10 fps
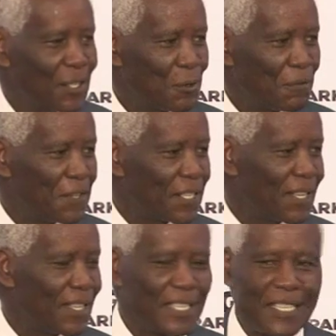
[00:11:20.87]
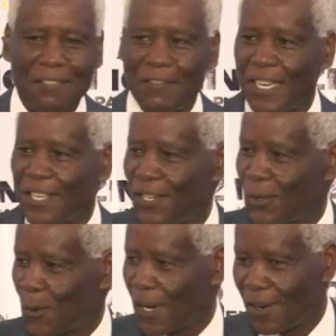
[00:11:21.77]
to feature this event
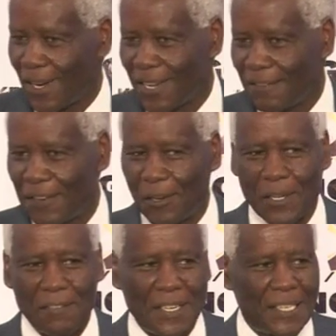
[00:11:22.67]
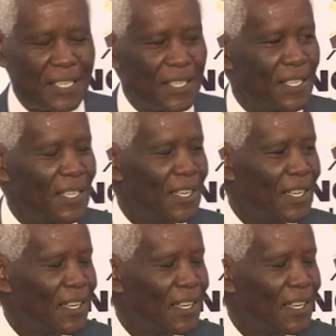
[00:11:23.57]
well. And fellow investors,